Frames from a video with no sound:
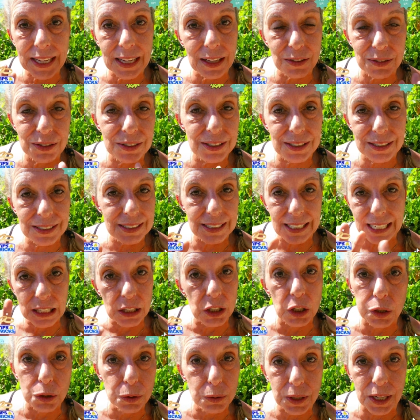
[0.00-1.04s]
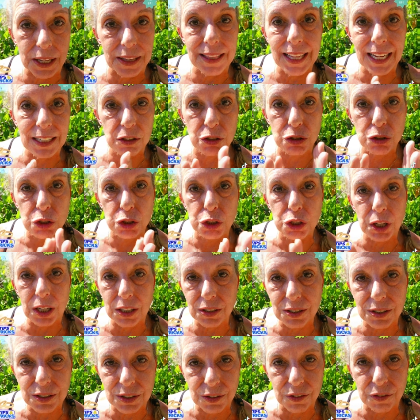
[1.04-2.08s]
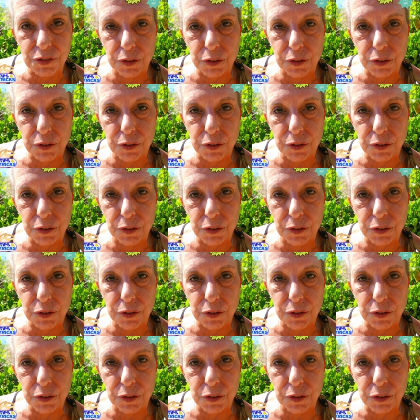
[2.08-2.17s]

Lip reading: else included. That's just